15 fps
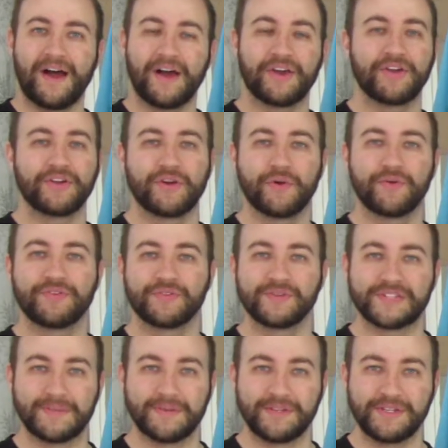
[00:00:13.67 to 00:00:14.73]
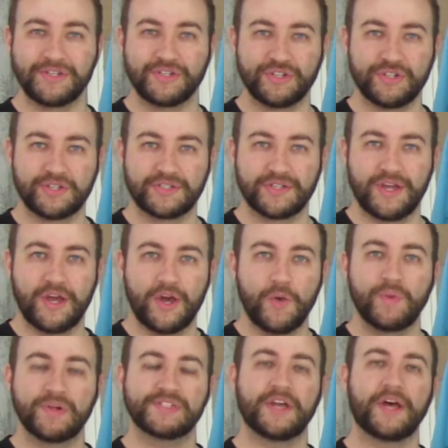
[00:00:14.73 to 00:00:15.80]
Are going to go through some of these shirts.
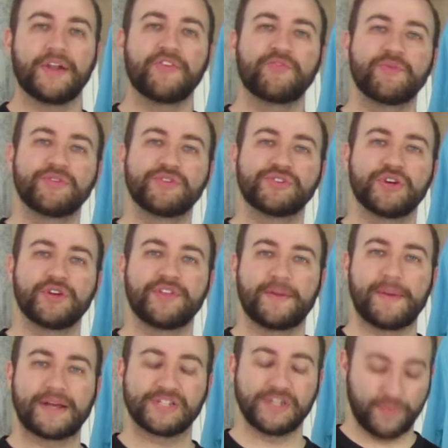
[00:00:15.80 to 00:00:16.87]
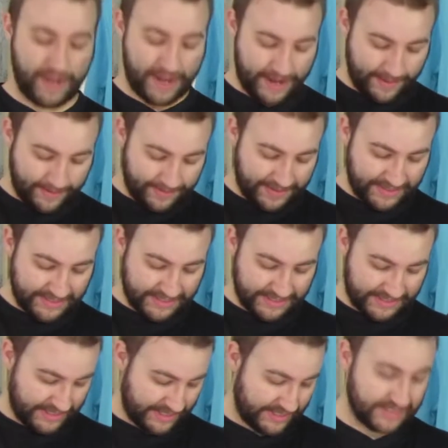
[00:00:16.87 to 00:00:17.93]
We'll start off with the shirt that I'm actually wearing. This
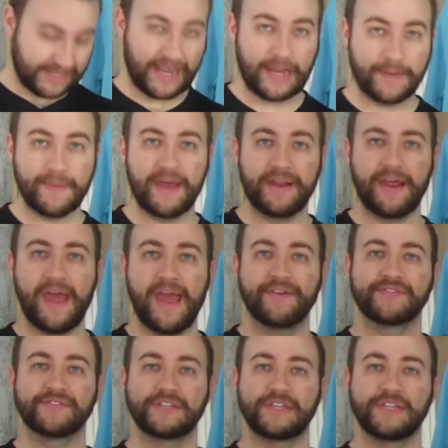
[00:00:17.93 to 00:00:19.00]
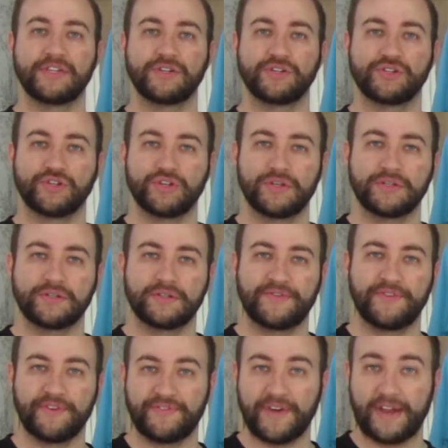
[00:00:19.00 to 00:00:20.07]
is the Sidemen FC shirt. If
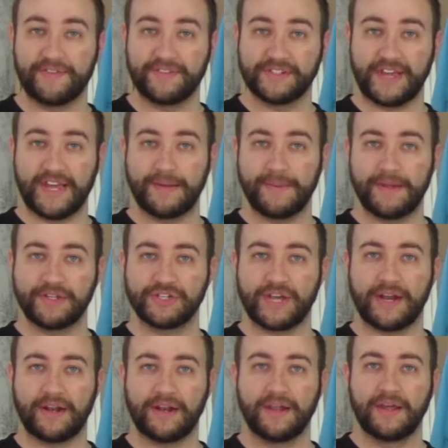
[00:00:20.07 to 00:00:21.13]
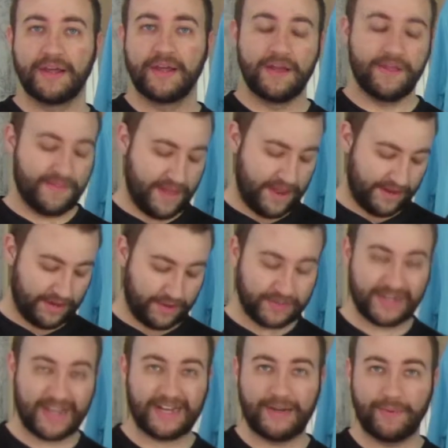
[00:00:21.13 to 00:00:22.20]
you're a fan of the Sidemen channel, then you'll know
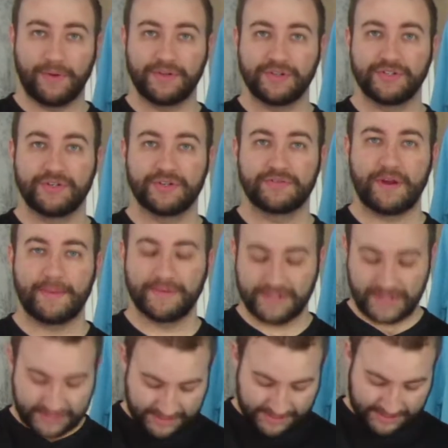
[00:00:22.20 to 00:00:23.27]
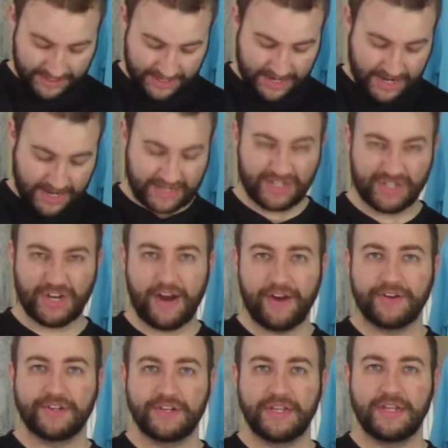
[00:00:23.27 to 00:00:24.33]
exactly what this shirt represents. It's a
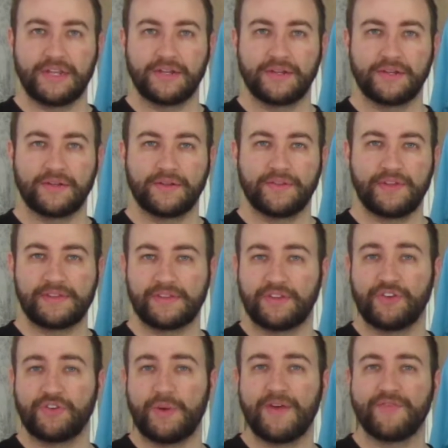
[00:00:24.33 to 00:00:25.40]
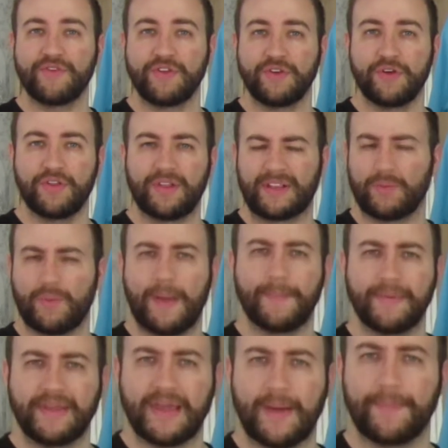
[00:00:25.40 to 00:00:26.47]
charity thing that they do every year, like the
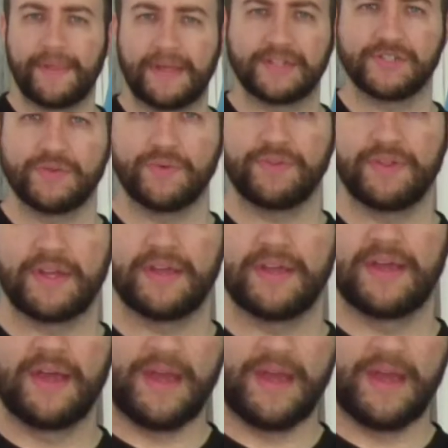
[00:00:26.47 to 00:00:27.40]
Wembley Cup, that sort of thing.